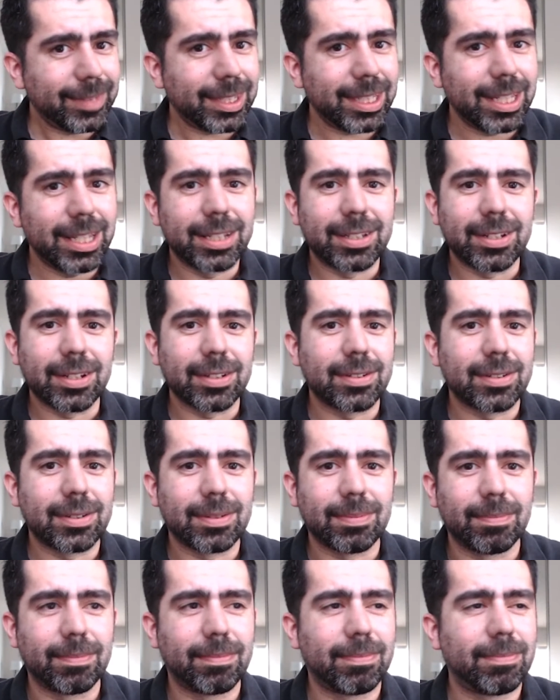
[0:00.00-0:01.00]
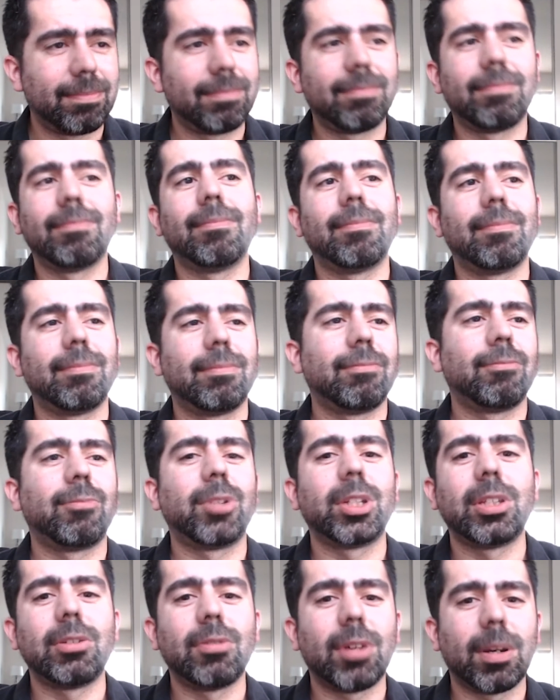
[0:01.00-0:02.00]
It just,
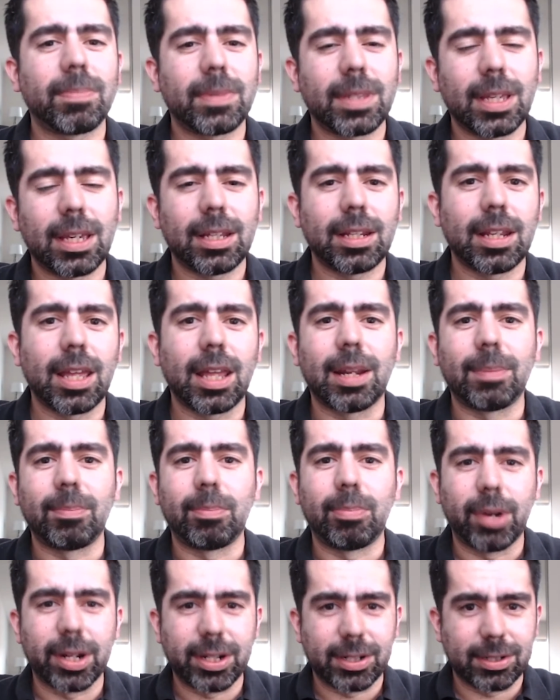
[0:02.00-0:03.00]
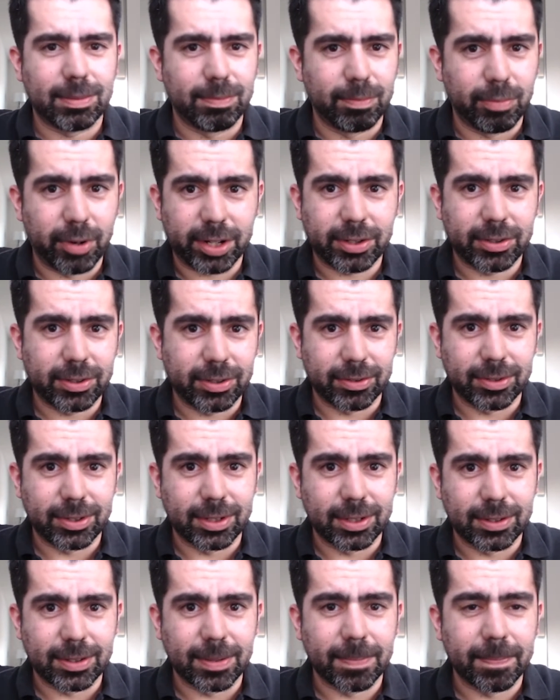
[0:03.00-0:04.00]
when you update and it bricks your
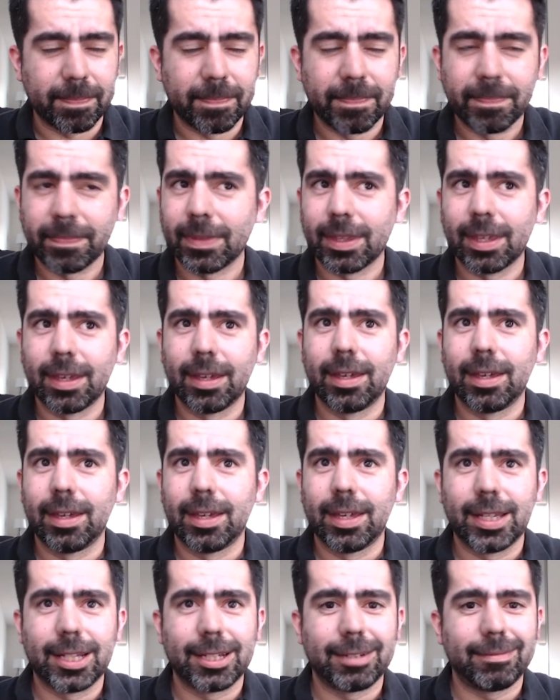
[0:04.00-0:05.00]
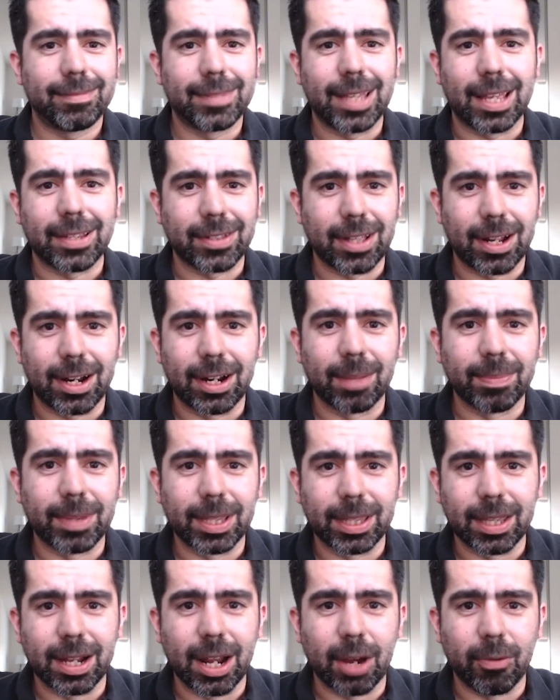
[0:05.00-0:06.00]
system, that's not an update
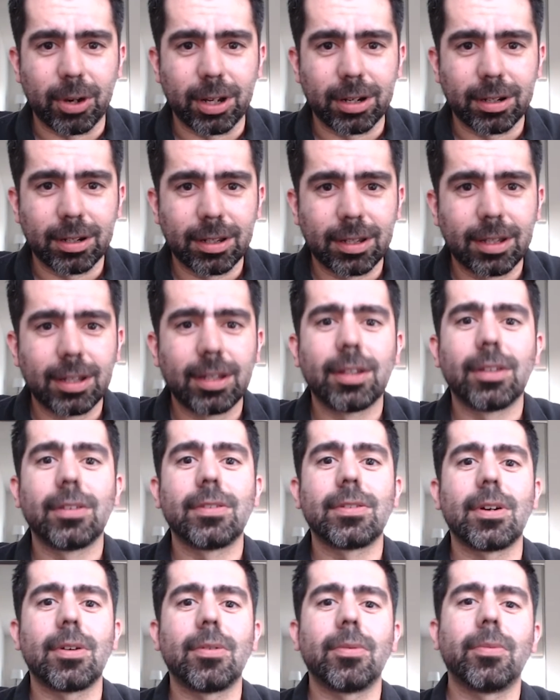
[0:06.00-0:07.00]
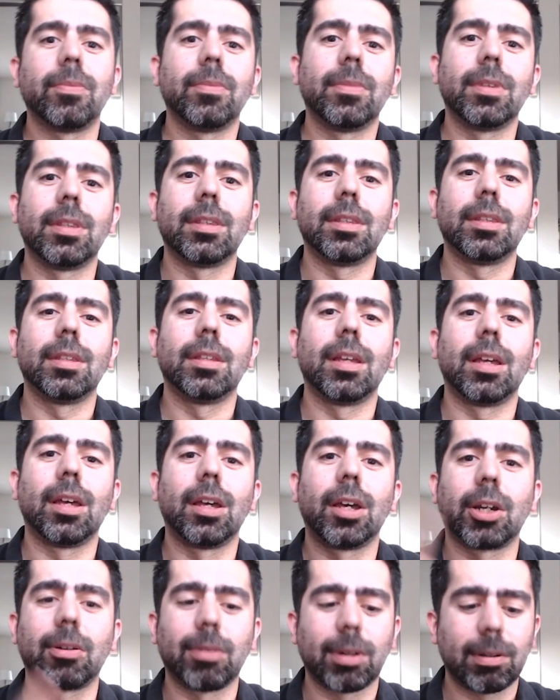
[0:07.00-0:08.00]
that I want. So a
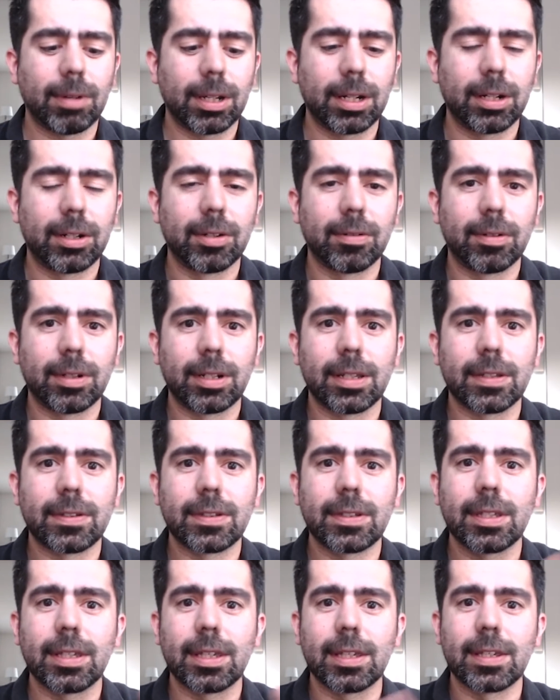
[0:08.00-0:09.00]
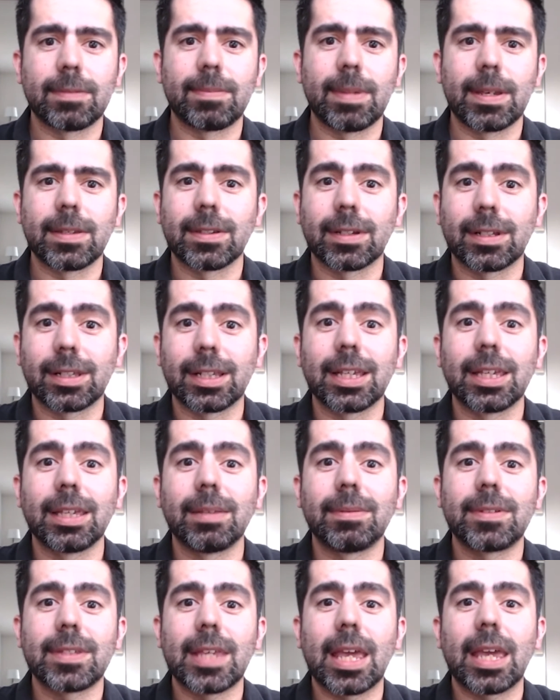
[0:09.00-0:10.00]
quick way to doing this is basically
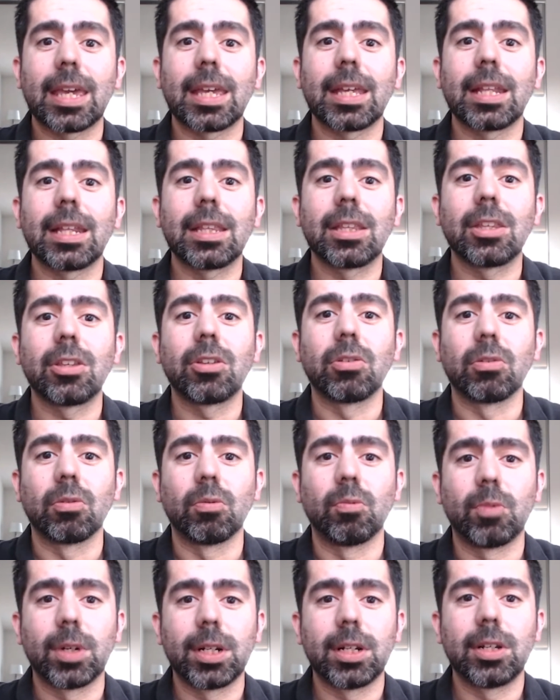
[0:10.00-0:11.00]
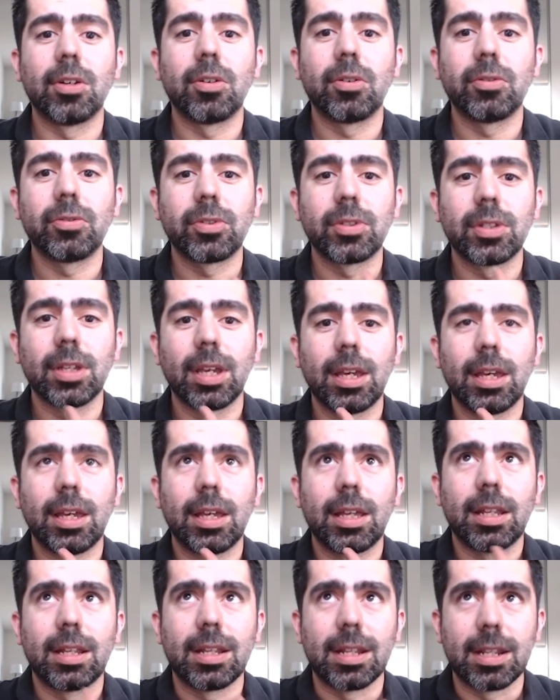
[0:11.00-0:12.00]
saying your Windows
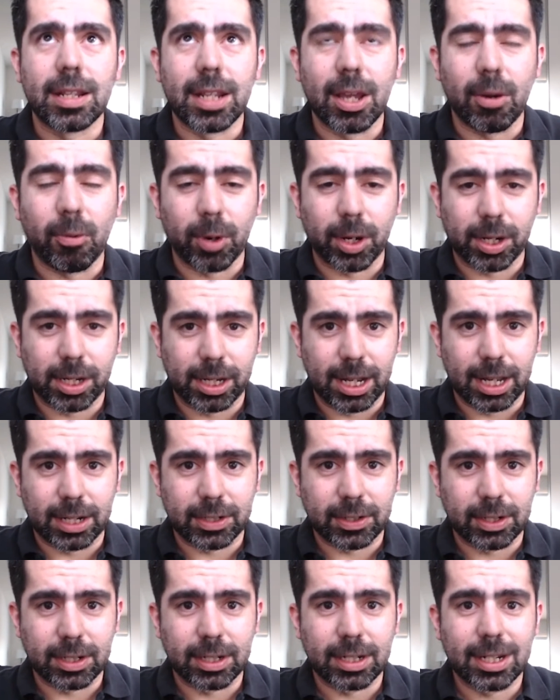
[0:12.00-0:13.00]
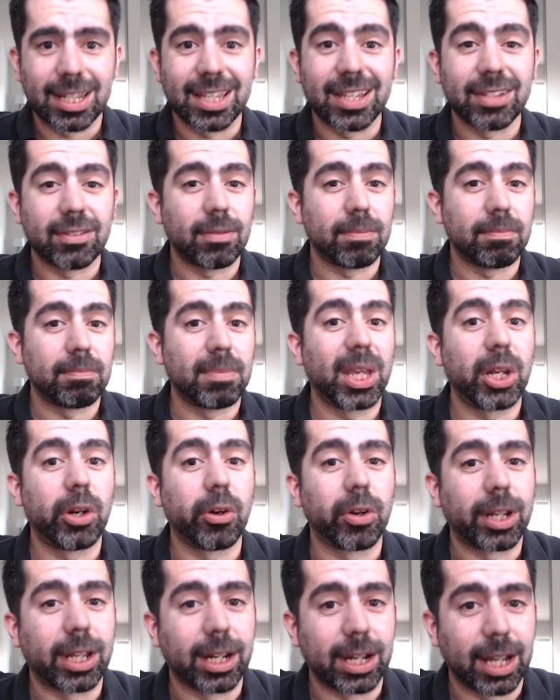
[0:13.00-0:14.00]
network connection is a
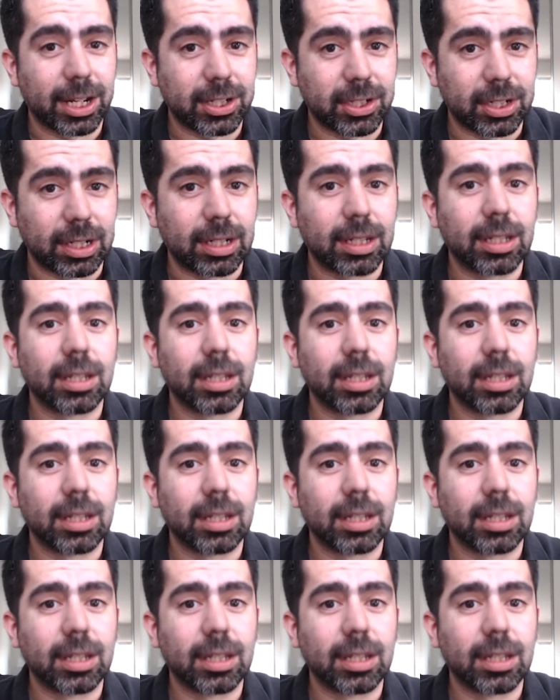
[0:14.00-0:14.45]
metered connection.